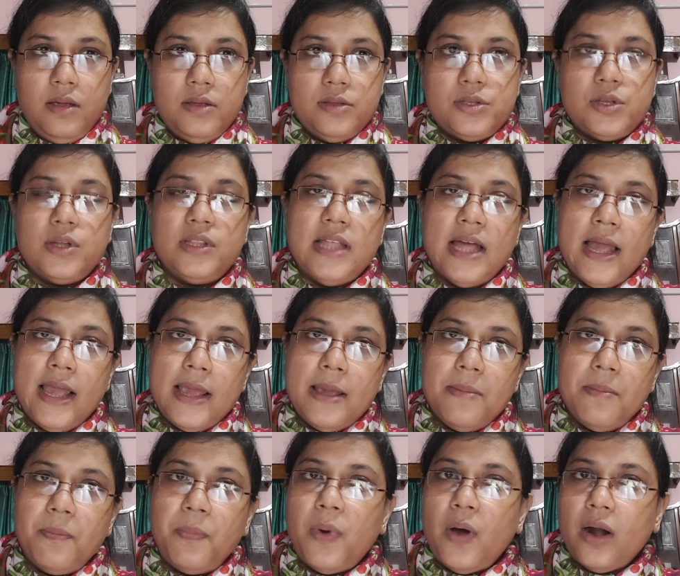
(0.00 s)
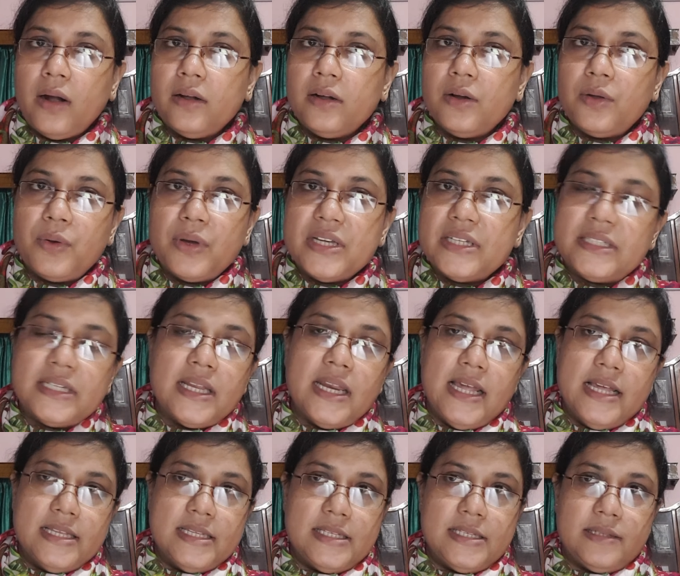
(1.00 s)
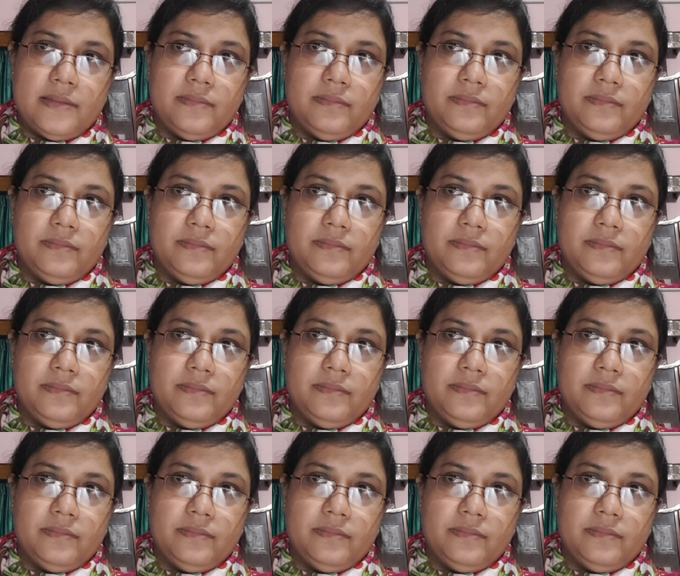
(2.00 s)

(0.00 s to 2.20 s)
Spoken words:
So the important question is,